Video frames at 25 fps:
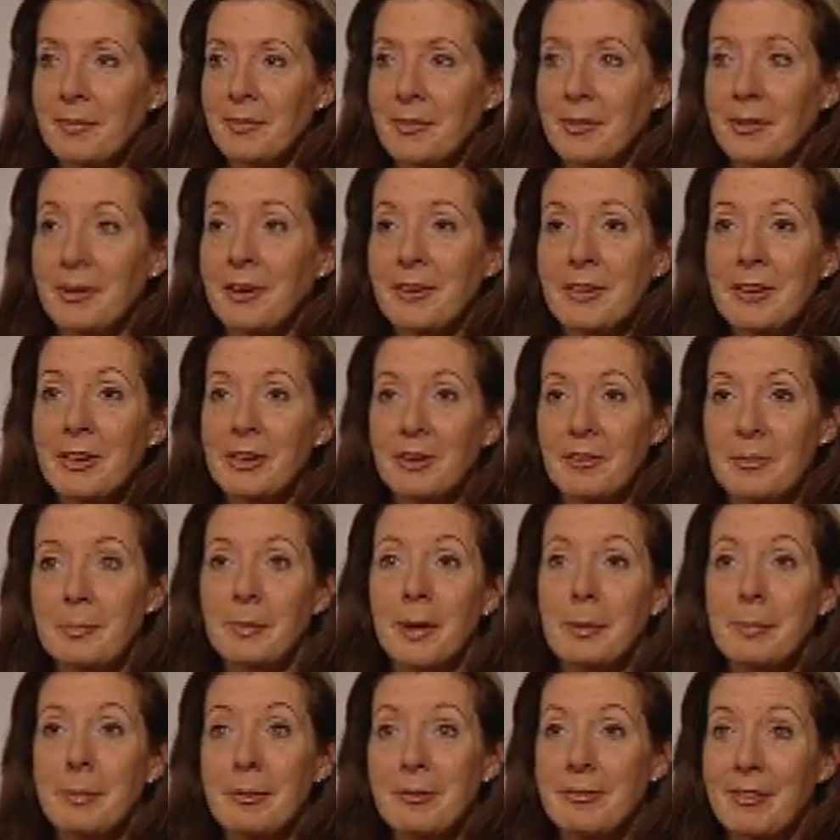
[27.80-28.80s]
so I think it's
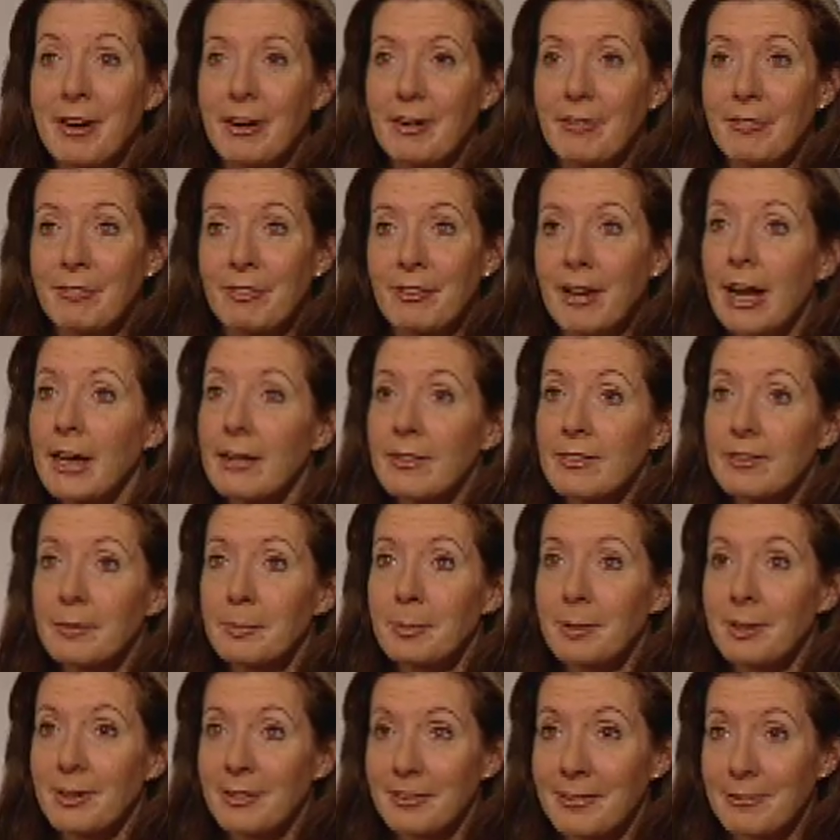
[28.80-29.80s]
made me very
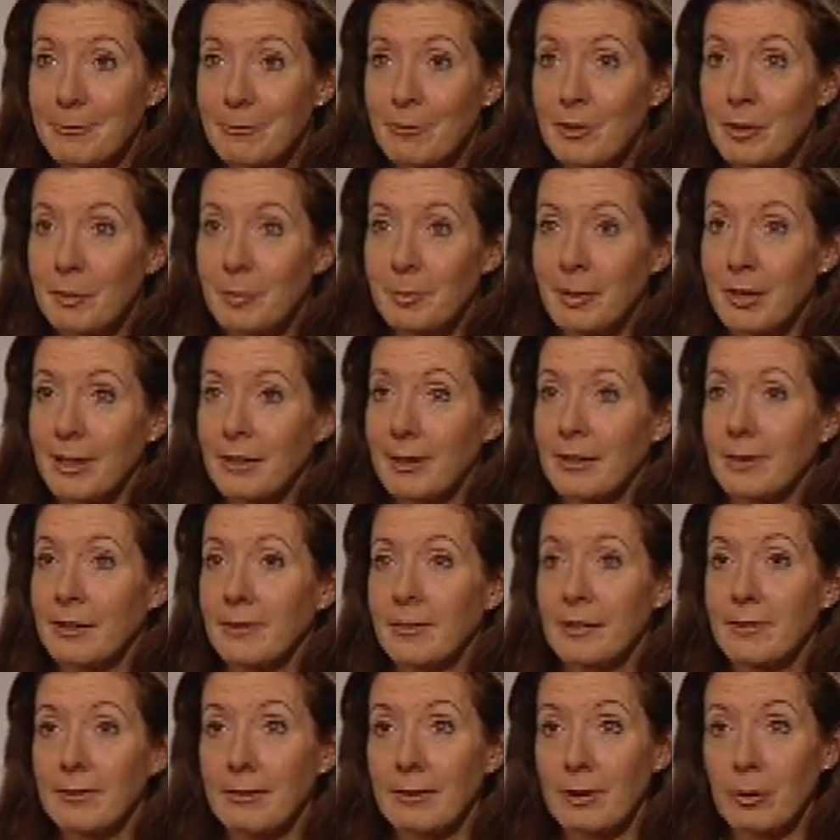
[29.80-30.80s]
flexible as a
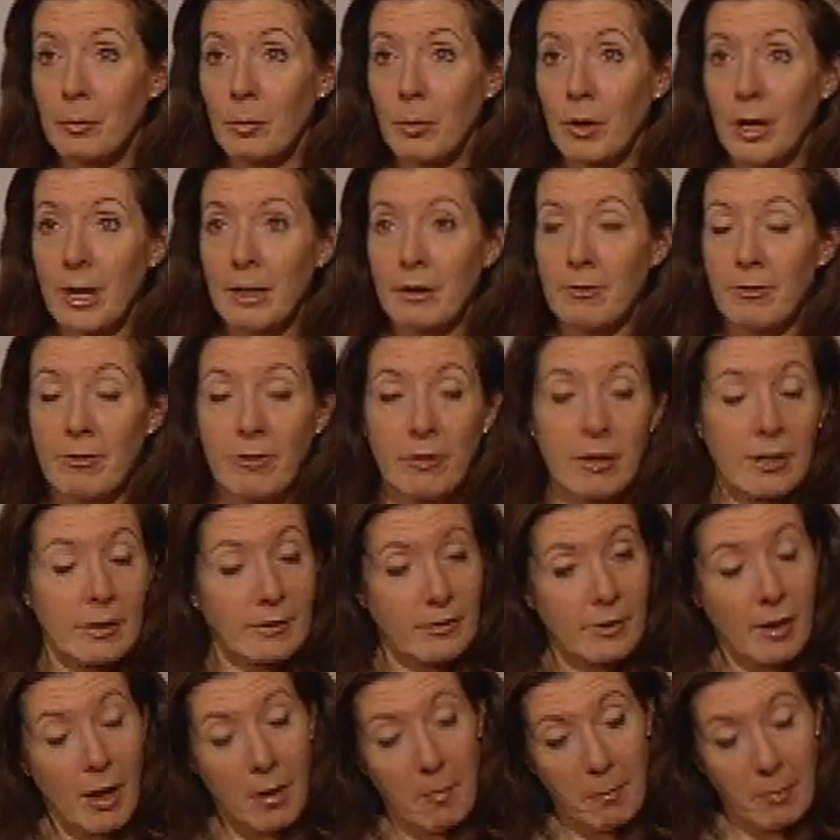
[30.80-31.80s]
filmmaker. So when, for
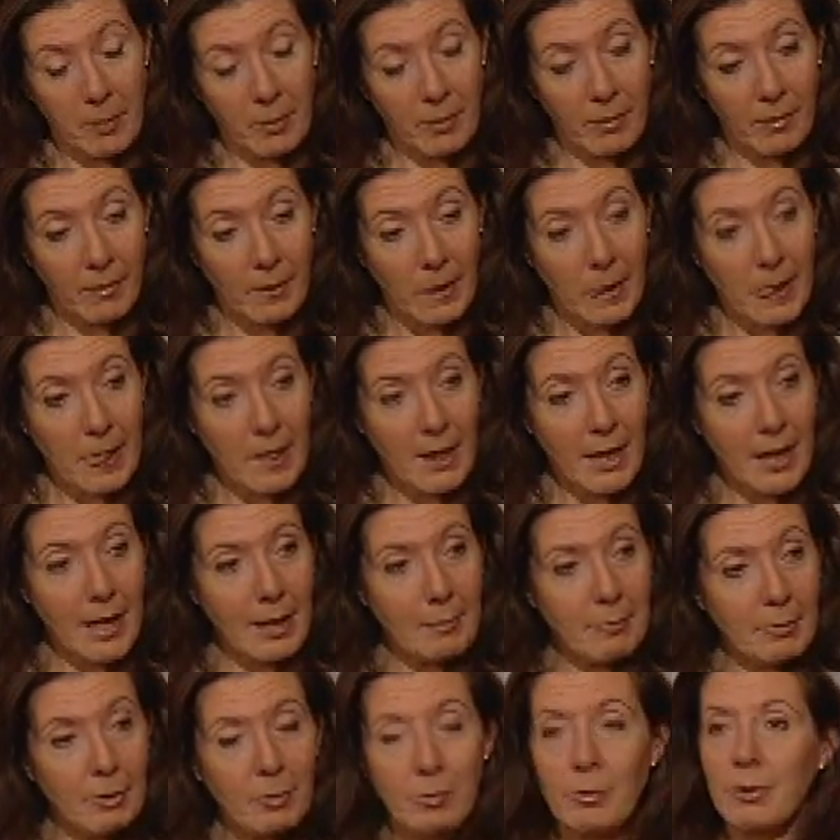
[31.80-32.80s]
example,
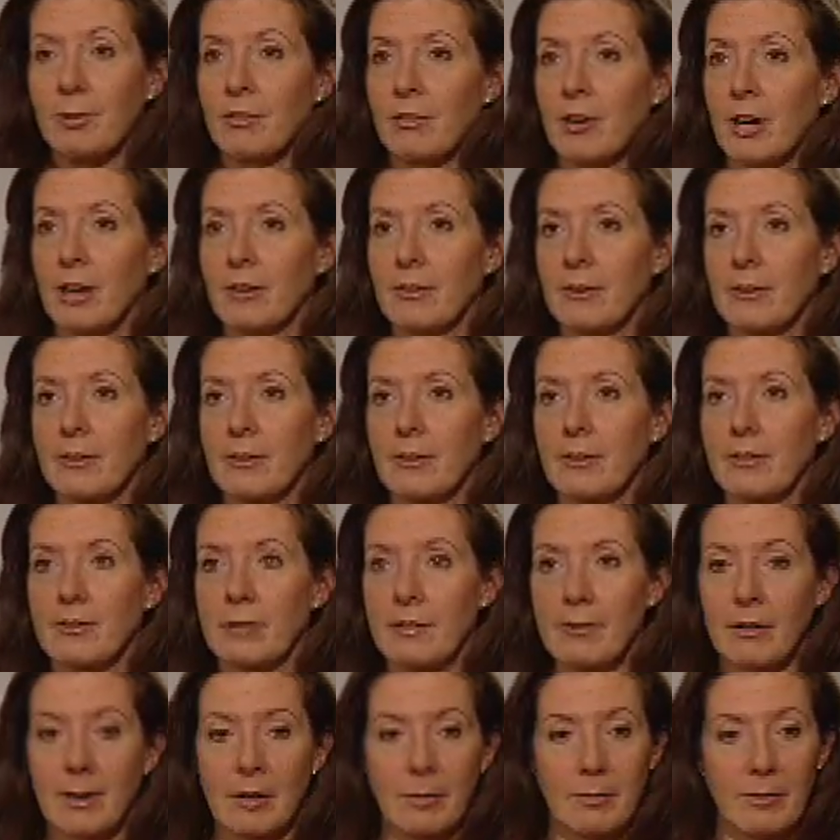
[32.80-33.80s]
Emma would write in the
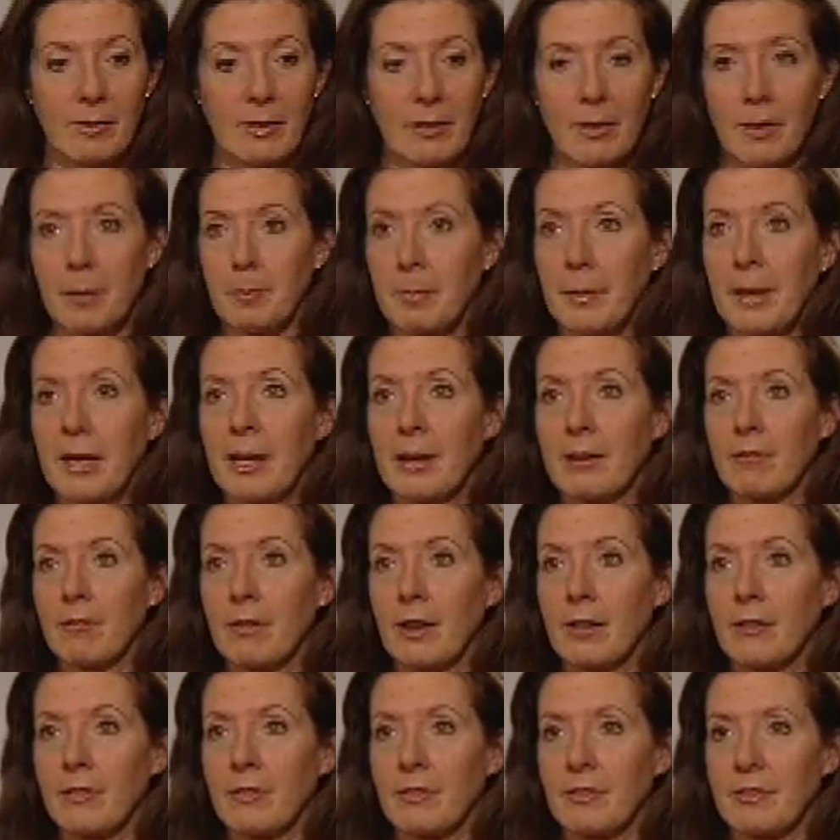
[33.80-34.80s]
script that the pig
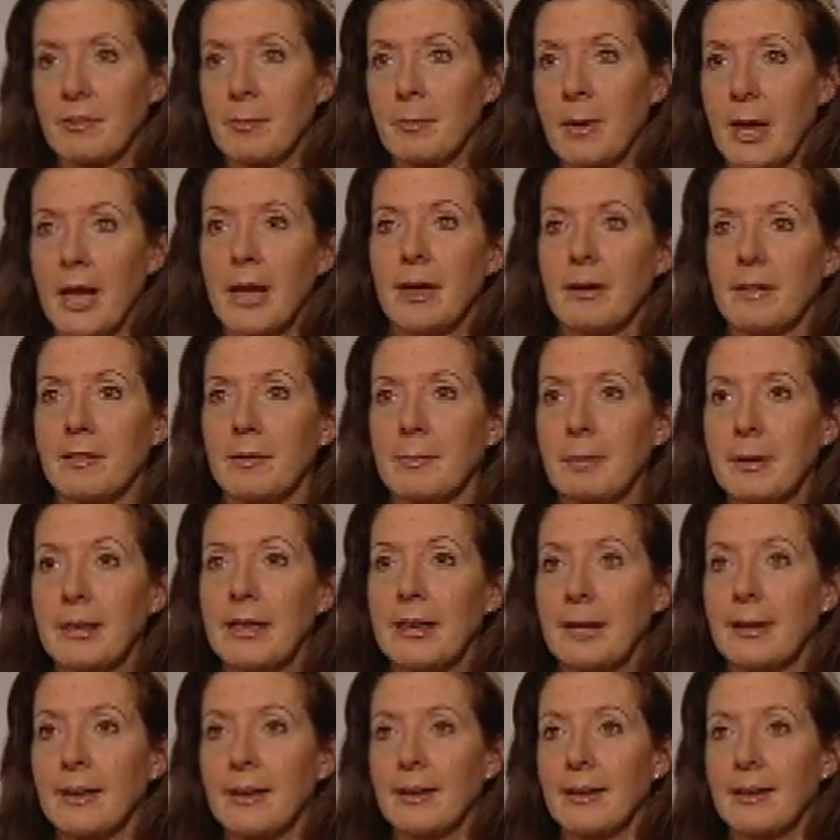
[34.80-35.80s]
runs from A to
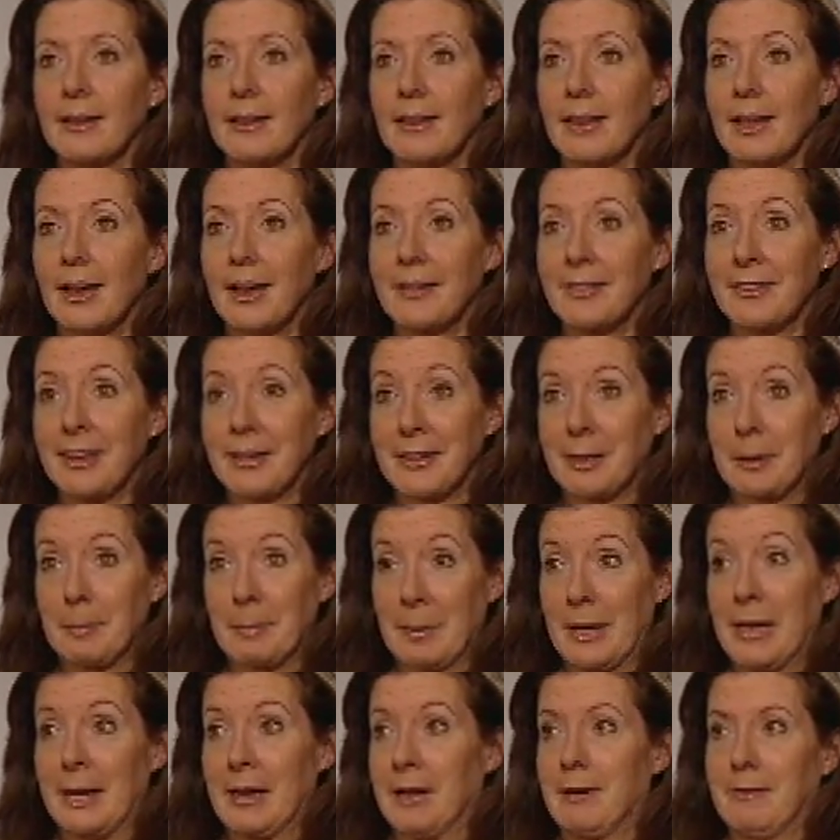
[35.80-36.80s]
B, and then the
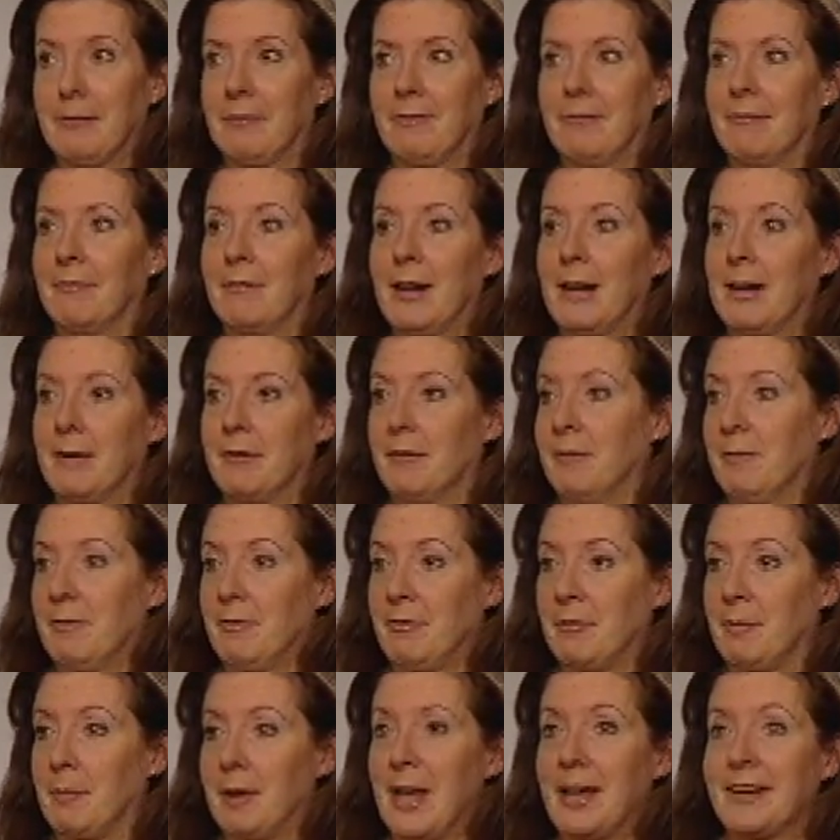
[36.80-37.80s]
pig ran
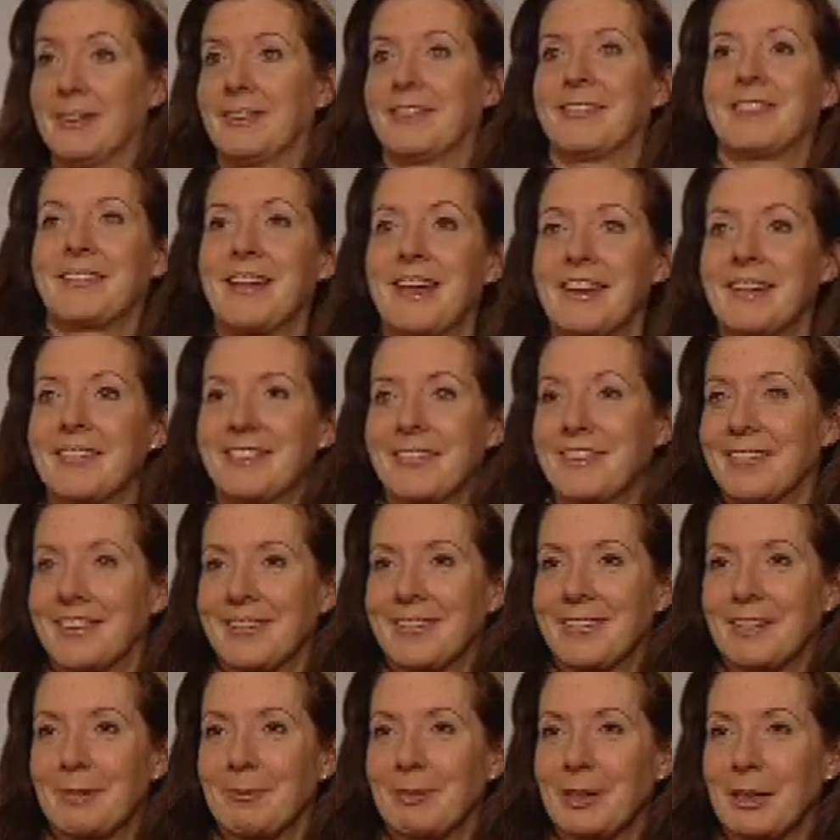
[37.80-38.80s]
from A to Z and
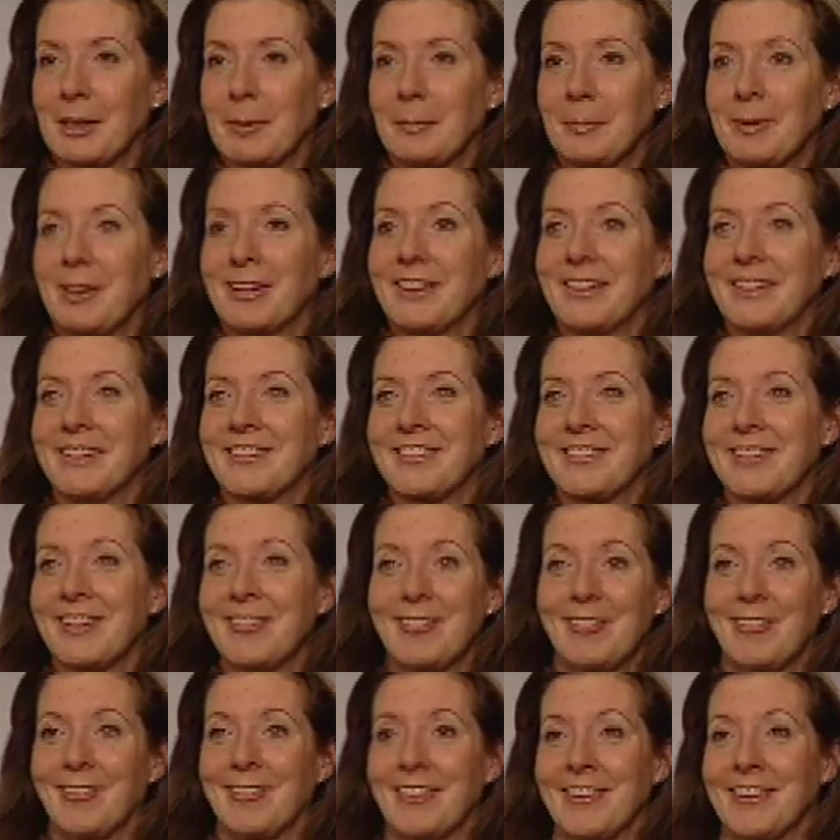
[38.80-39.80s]
did something completely
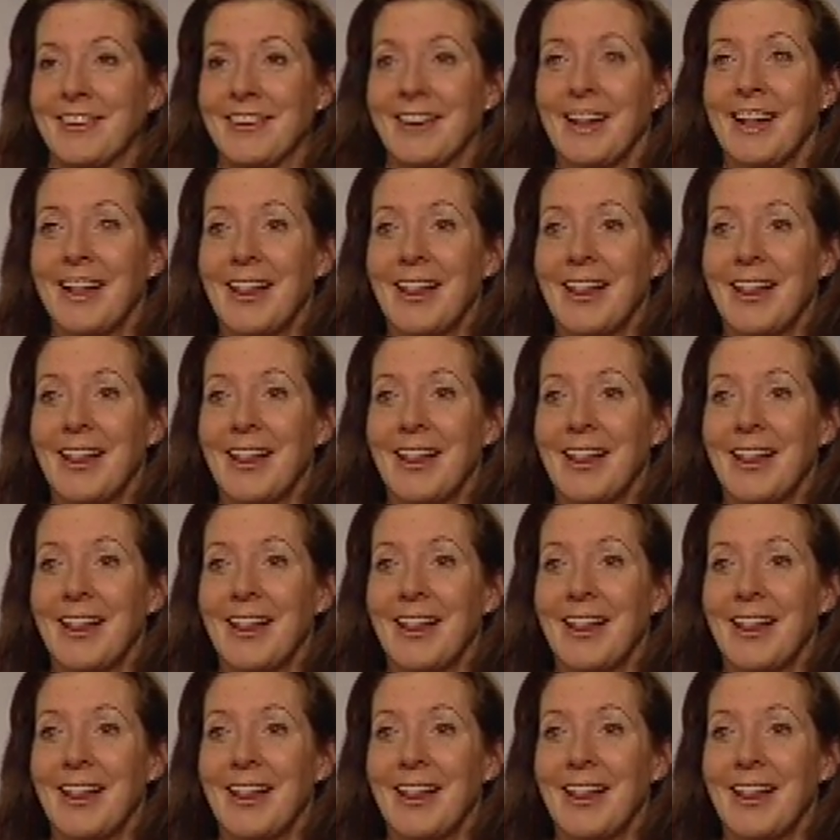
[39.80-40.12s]
different,